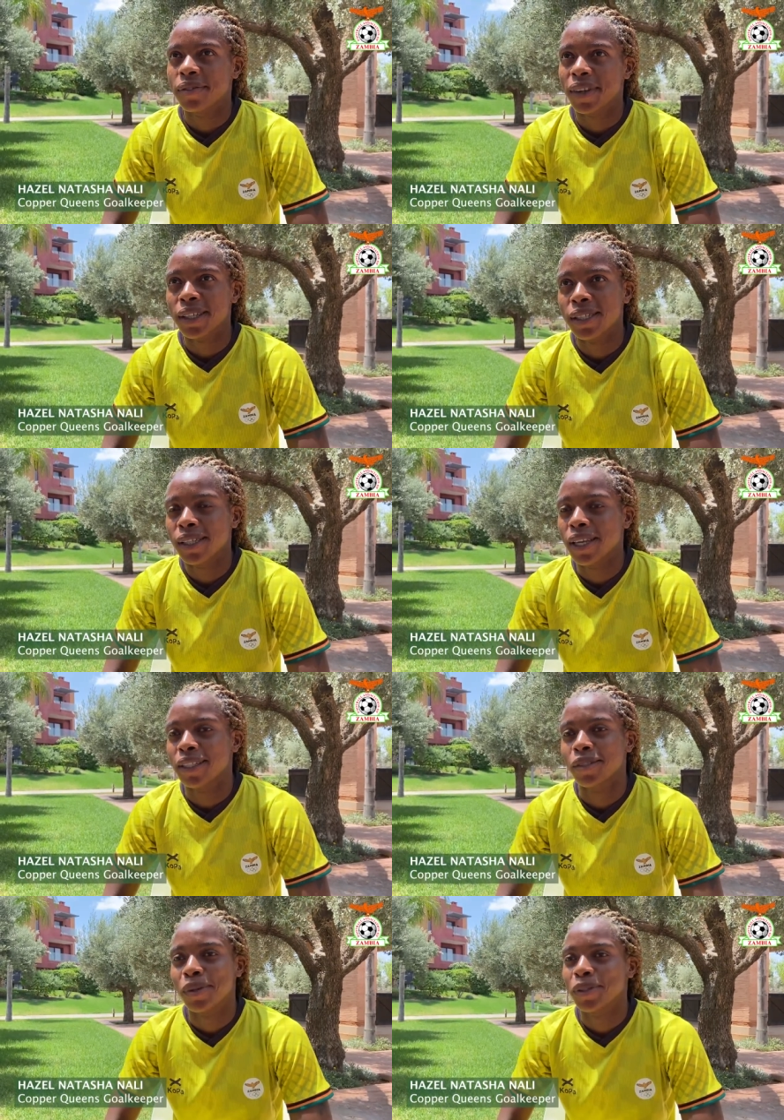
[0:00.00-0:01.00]
Firstly, I
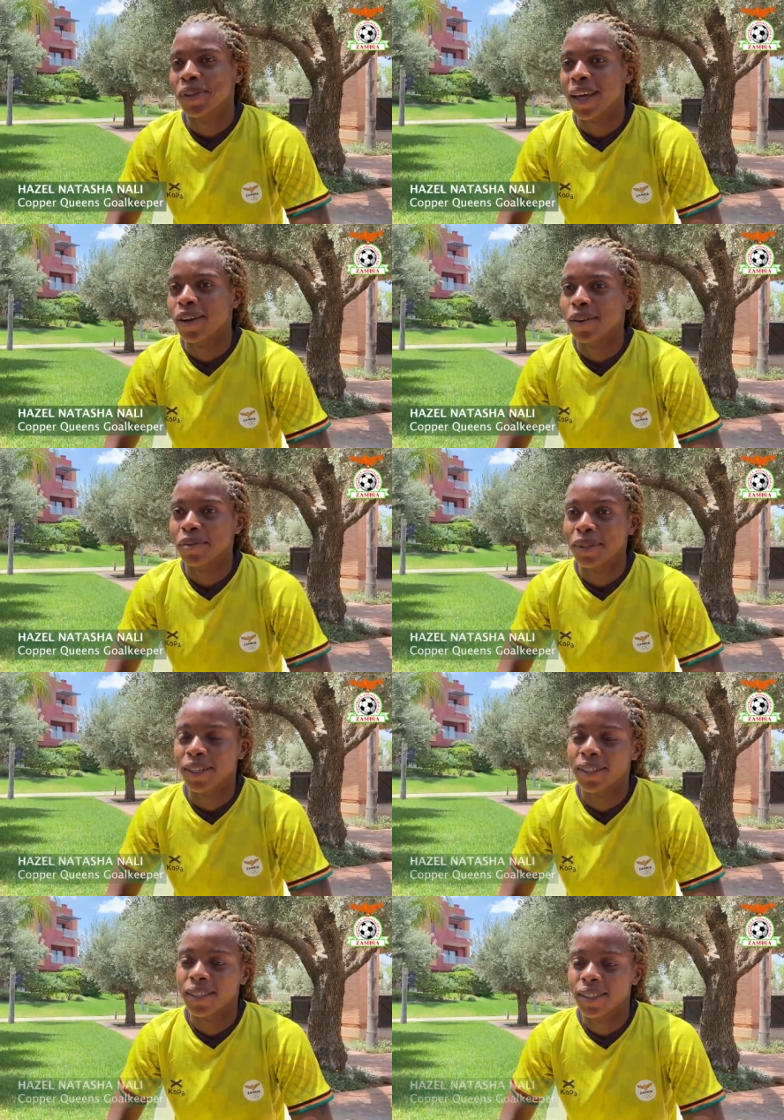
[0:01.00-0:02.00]
just want to thank God
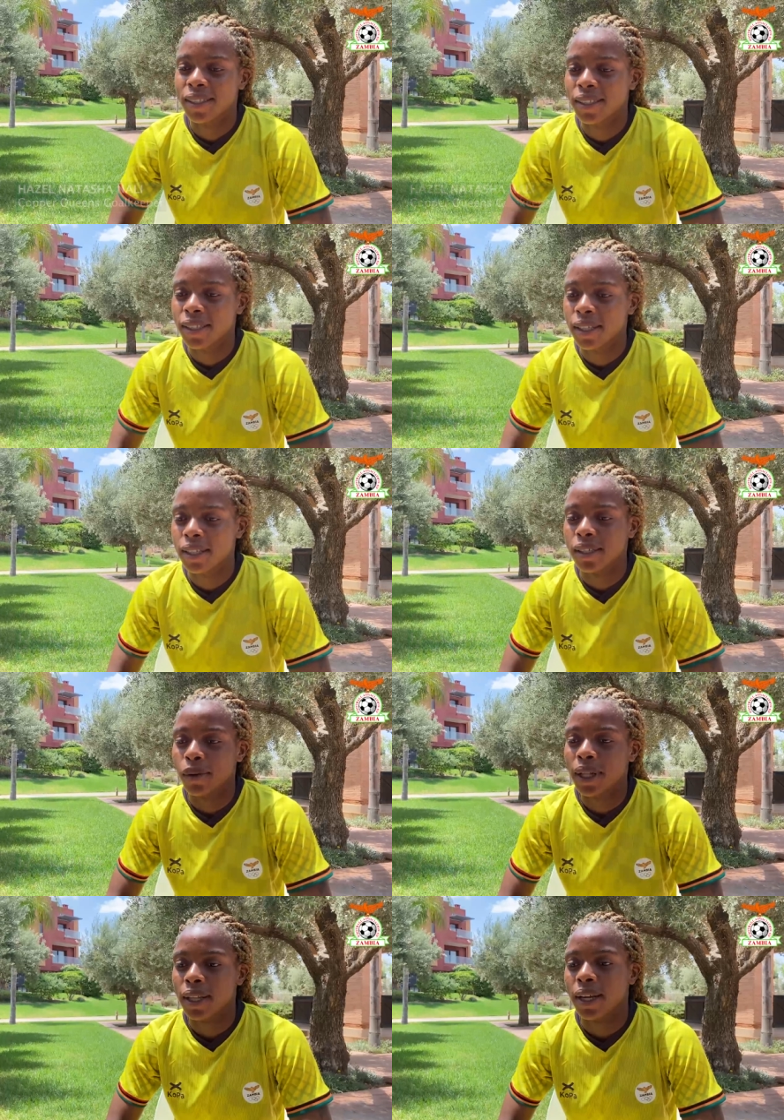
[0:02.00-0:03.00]
because He's the one that